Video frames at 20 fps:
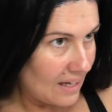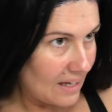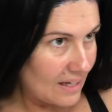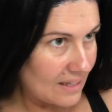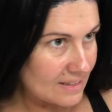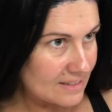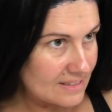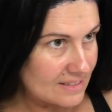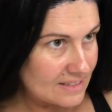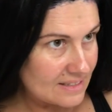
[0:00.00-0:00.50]

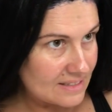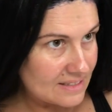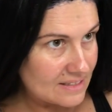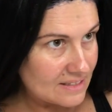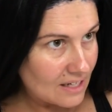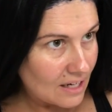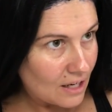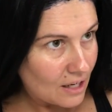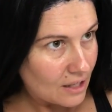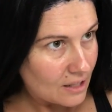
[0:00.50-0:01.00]
I'll
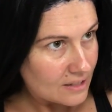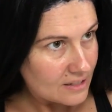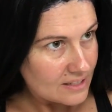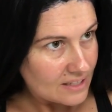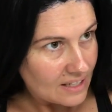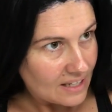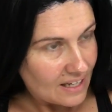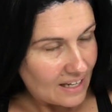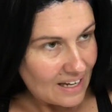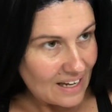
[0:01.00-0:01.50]
start
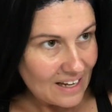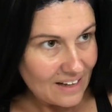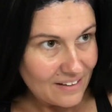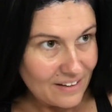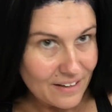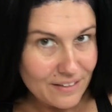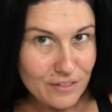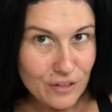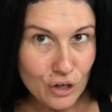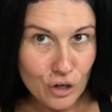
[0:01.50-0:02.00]
at
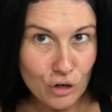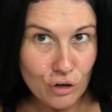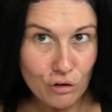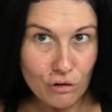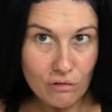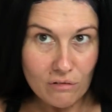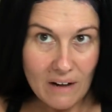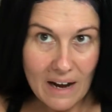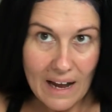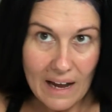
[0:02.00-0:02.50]
like the
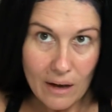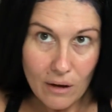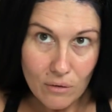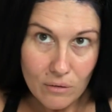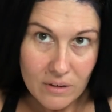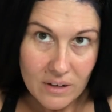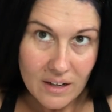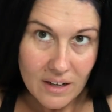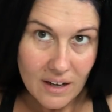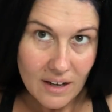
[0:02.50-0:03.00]

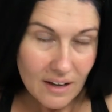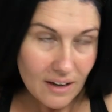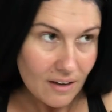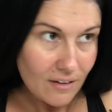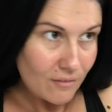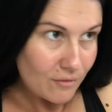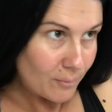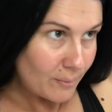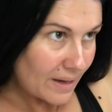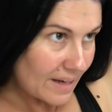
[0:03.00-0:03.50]
crown
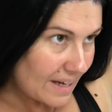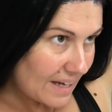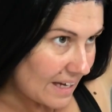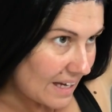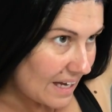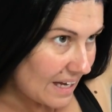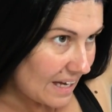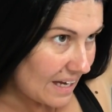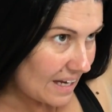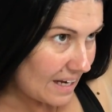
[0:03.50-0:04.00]
of my
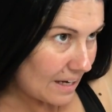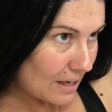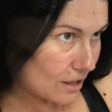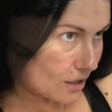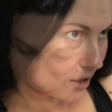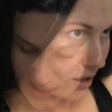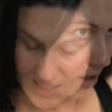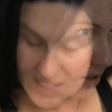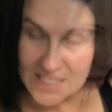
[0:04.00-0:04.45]
hair.